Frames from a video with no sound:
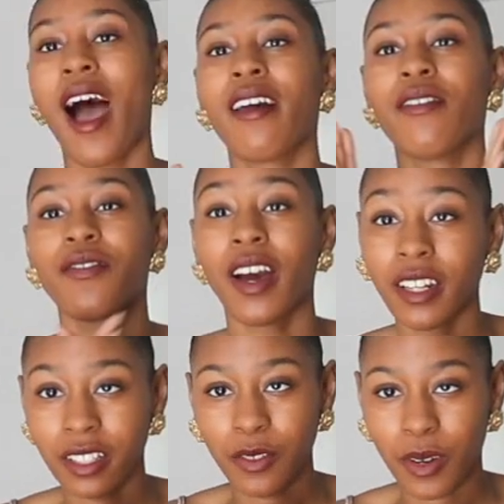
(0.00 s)
I
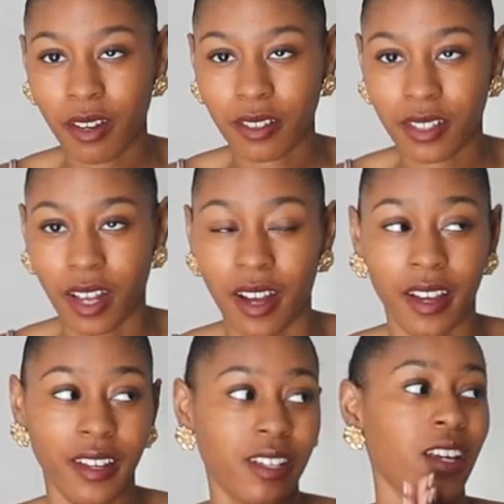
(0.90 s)
finally went
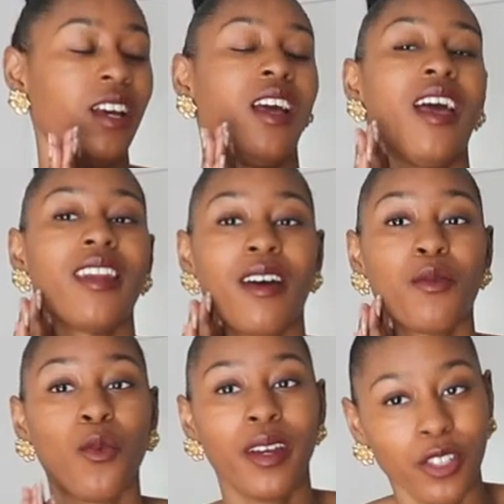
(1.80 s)
outside and I
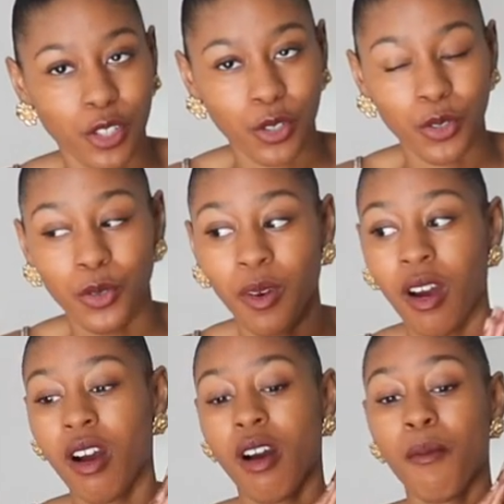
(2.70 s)
went to
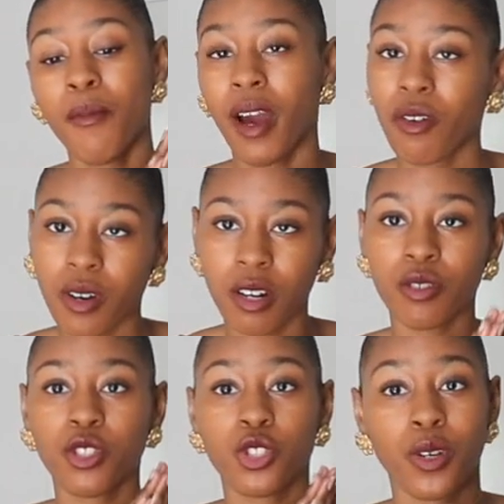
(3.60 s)

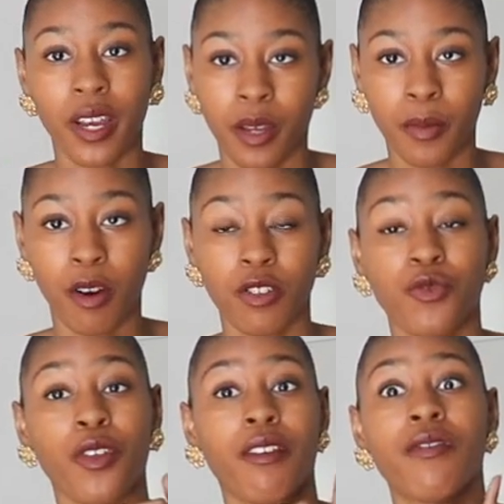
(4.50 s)
Melrose Trading Post
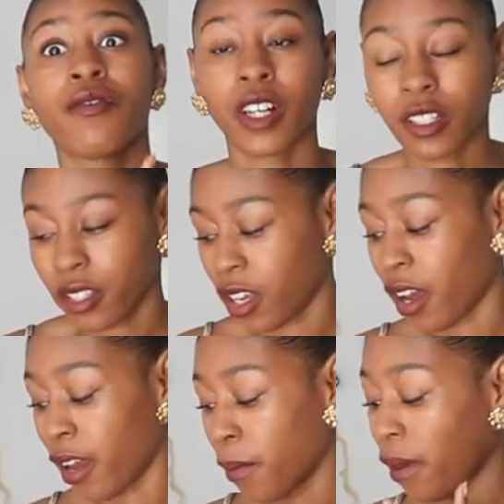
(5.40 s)
for the first
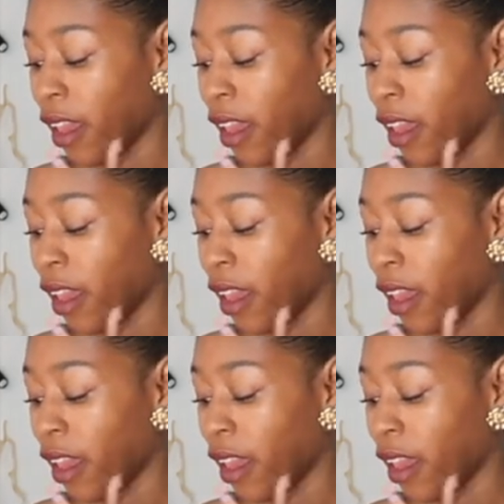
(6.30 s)
time,